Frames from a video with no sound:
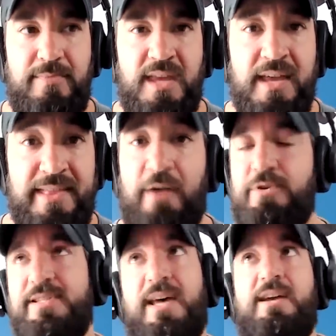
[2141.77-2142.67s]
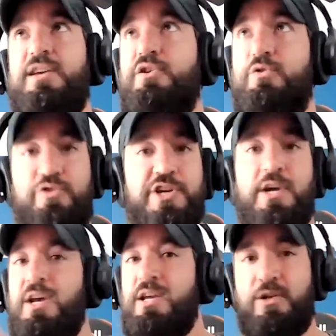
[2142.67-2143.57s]
and that was like a huge
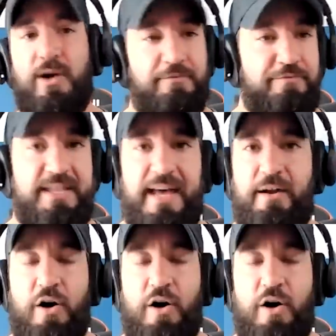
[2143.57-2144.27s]
you know i'd read that